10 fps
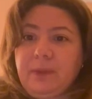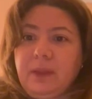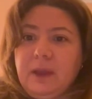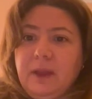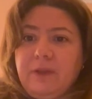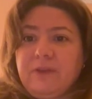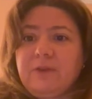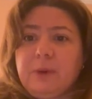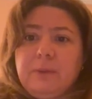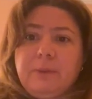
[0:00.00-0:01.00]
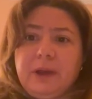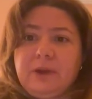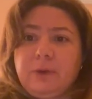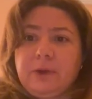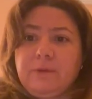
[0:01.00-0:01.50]
Again, this is written by
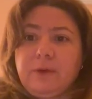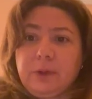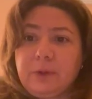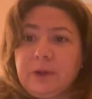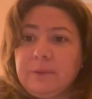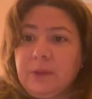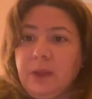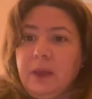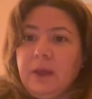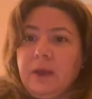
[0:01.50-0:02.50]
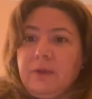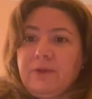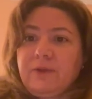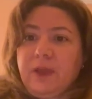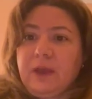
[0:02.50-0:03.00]
Toyin Falola.
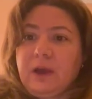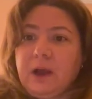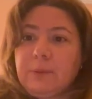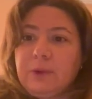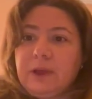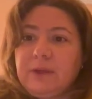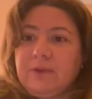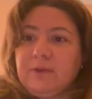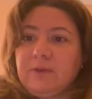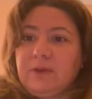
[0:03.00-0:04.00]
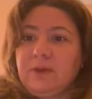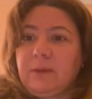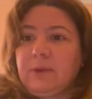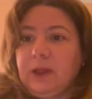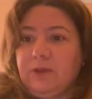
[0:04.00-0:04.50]
This is a comprehensive
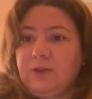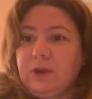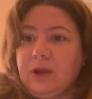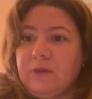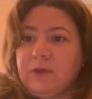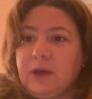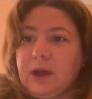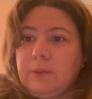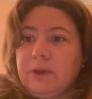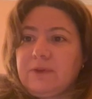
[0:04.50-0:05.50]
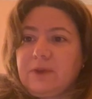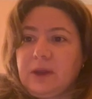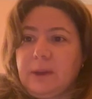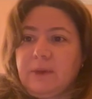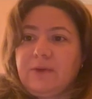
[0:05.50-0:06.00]
examination of the complex
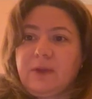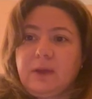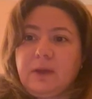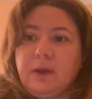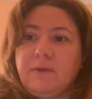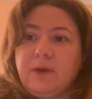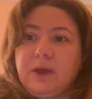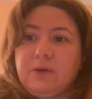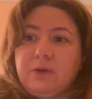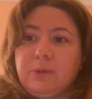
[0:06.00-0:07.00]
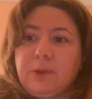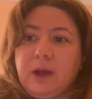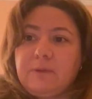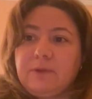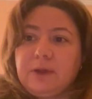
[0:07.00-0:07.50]
dynamics of intergroup
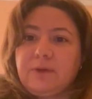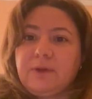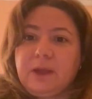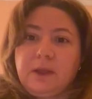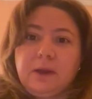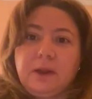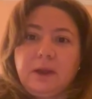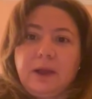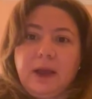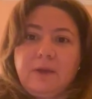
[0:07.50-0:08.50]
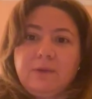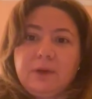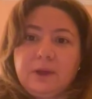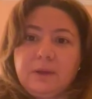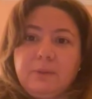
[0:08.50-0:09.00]
conflicts in
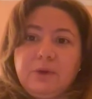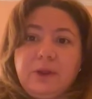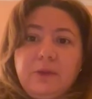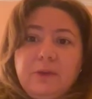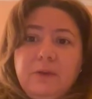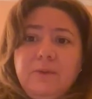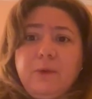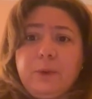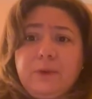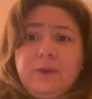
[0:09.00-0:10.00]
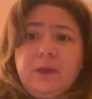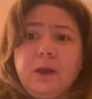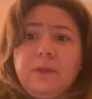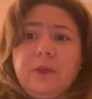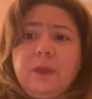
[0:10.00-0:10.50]
Africa, particularly focusing
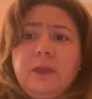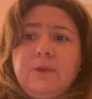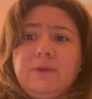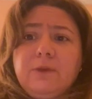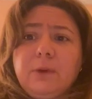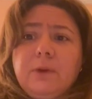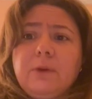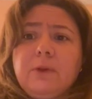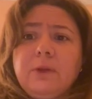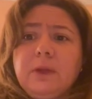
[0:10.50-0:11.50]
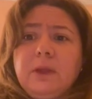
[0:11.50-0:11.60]
on the historical,